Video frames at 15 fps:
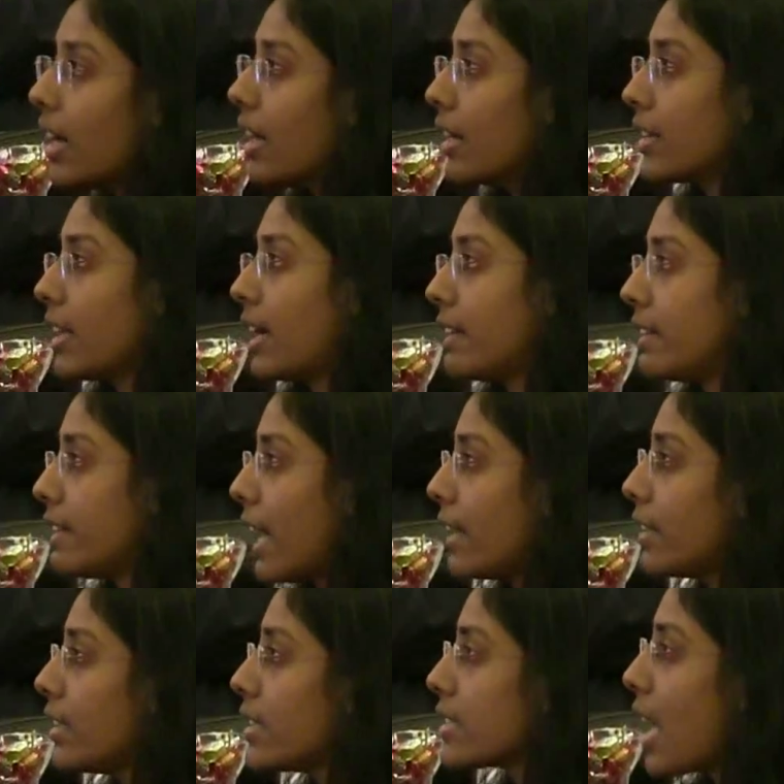And the
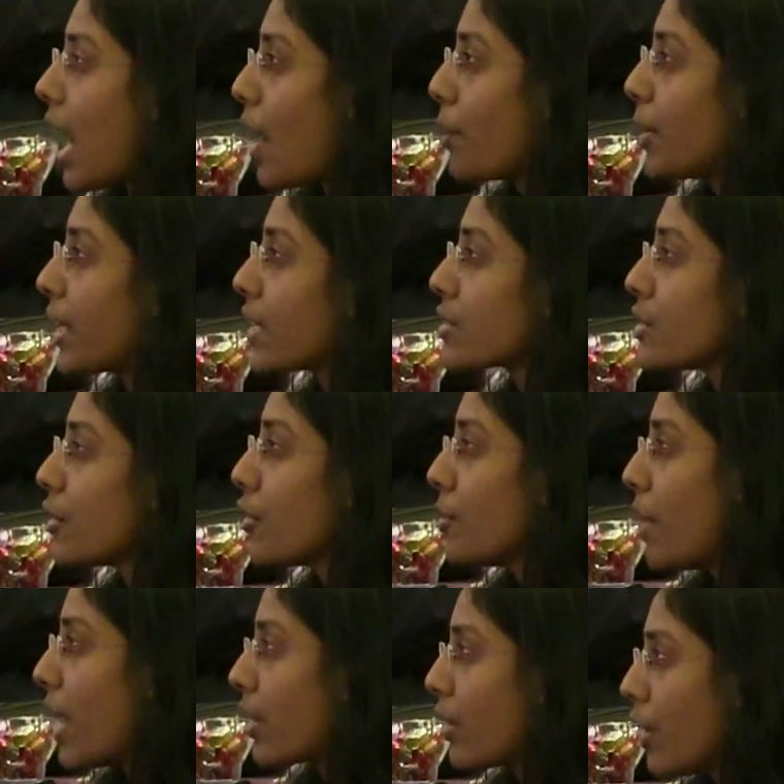title is the application of a
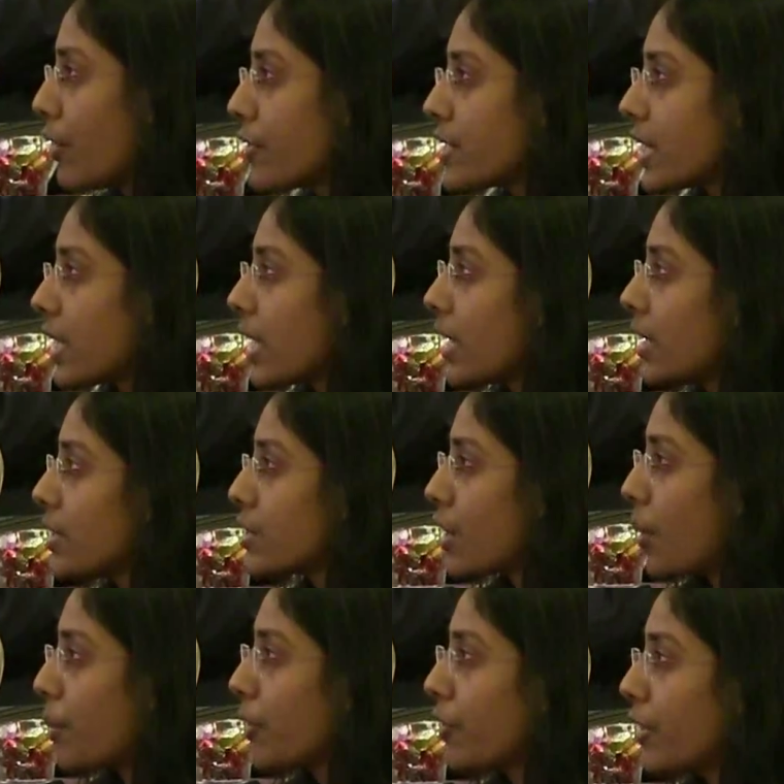Markov chain and
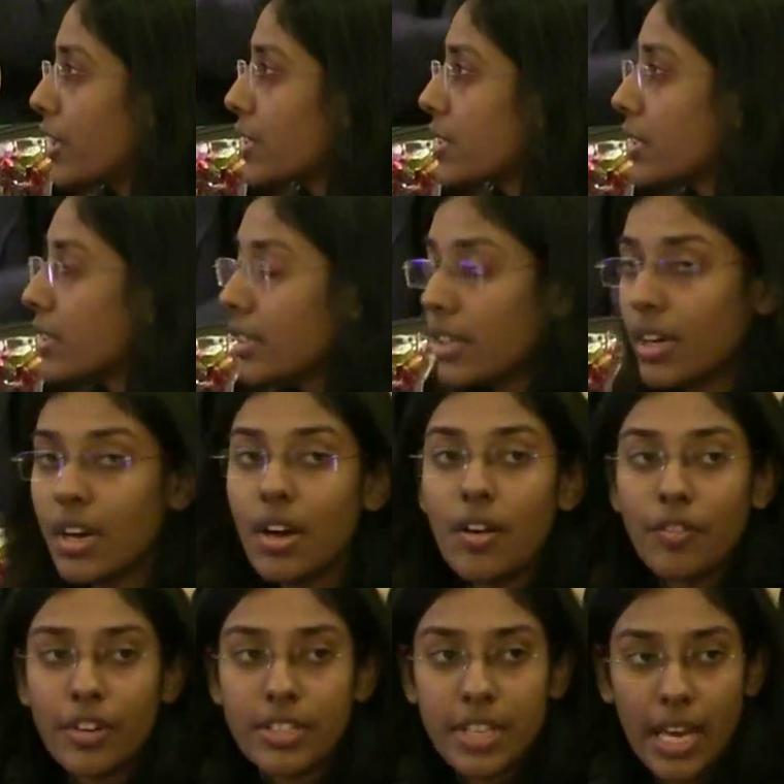entropy function
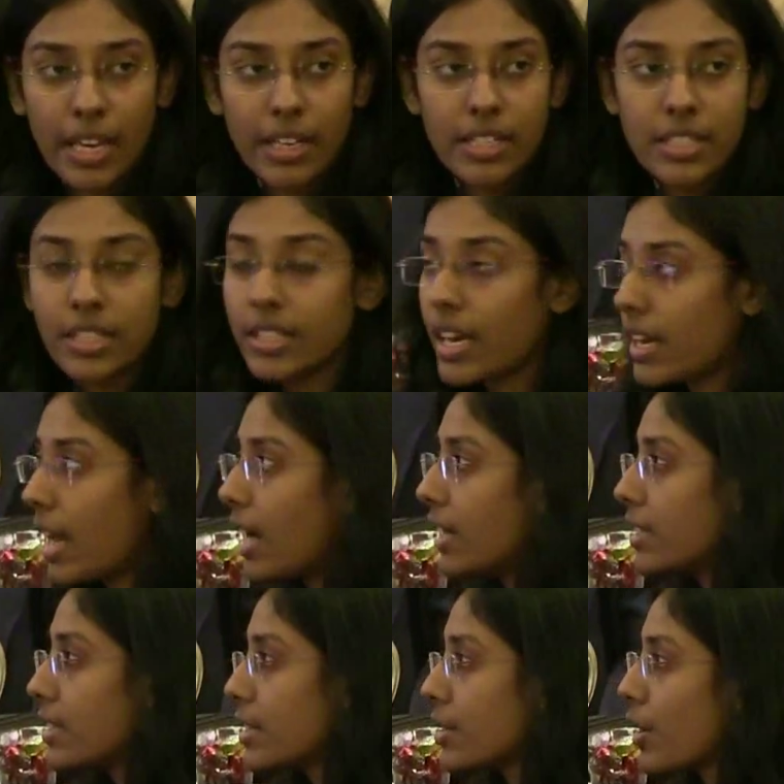for cyclicity
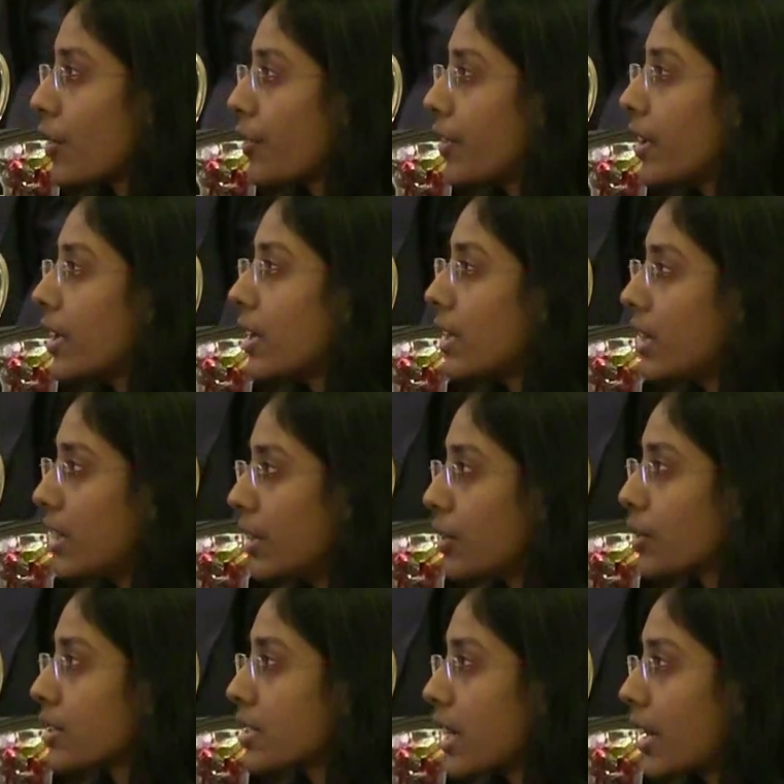analysis of a
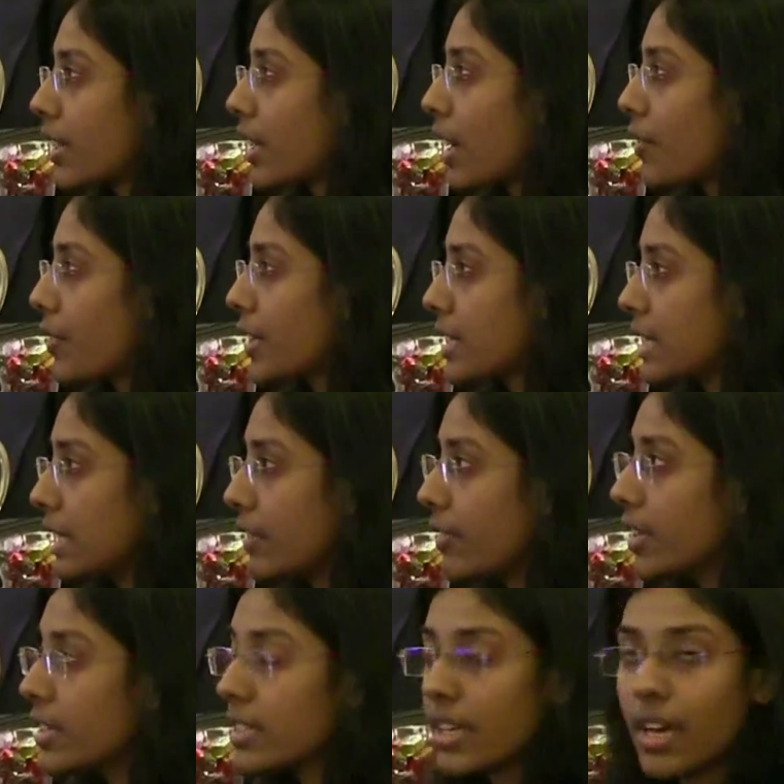lithostratigraphic
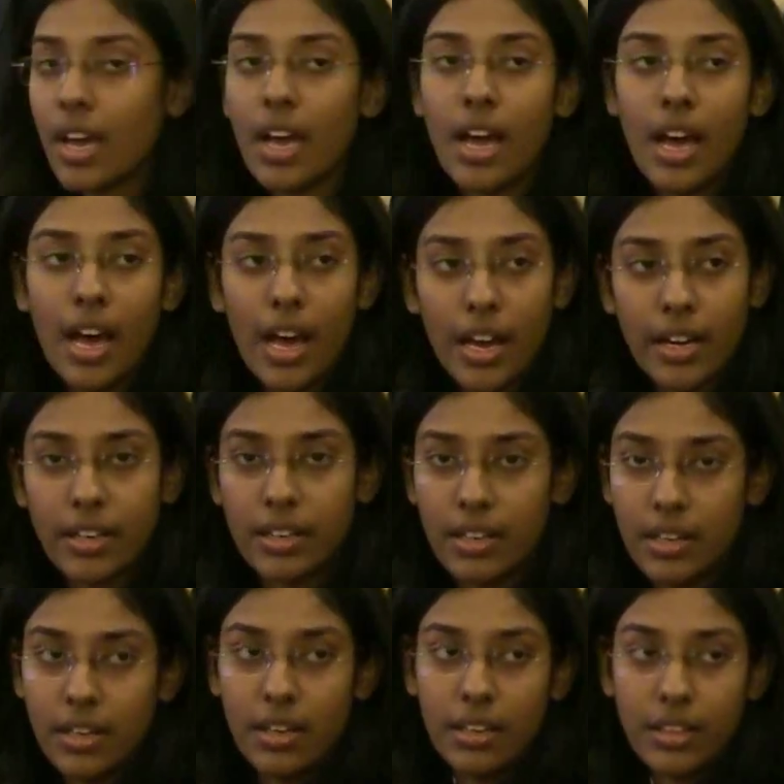sequence. And
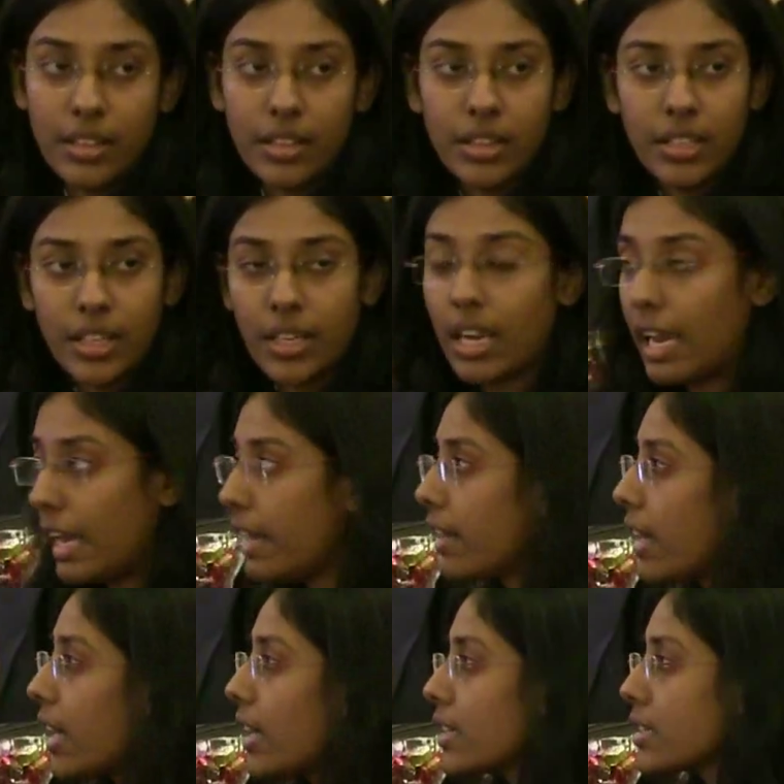the
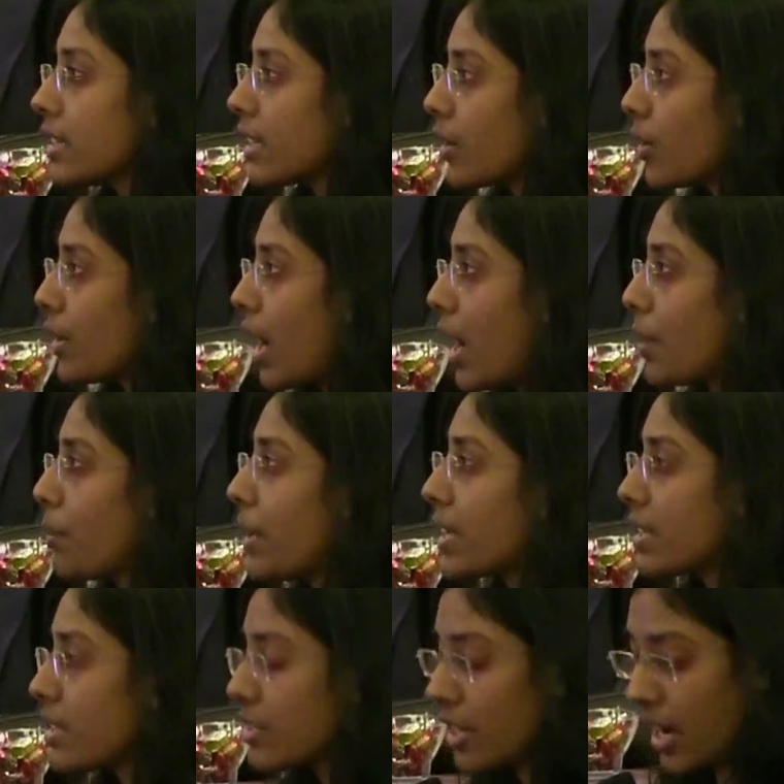area is a Kolhan
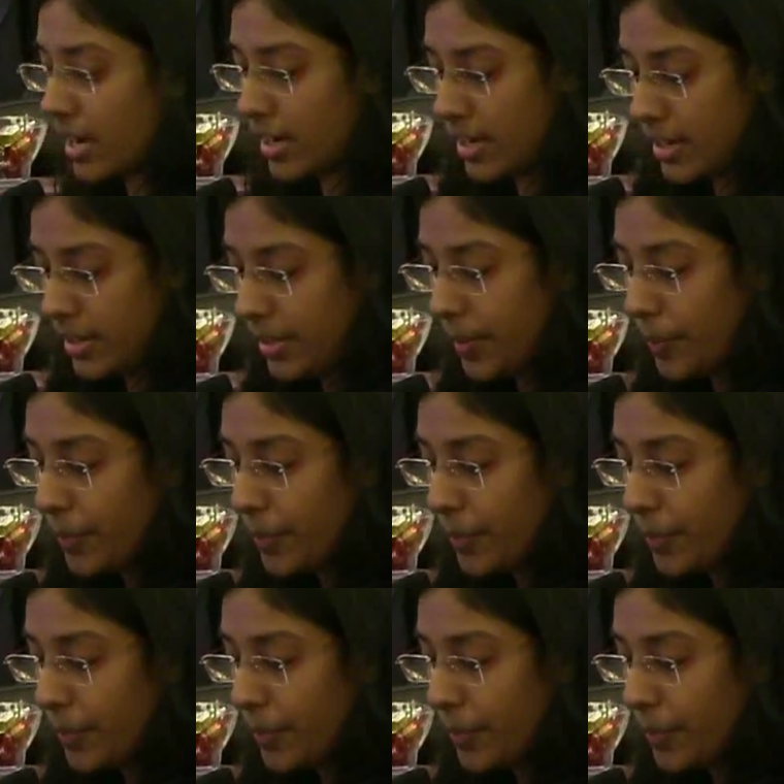basin, Jharkhand.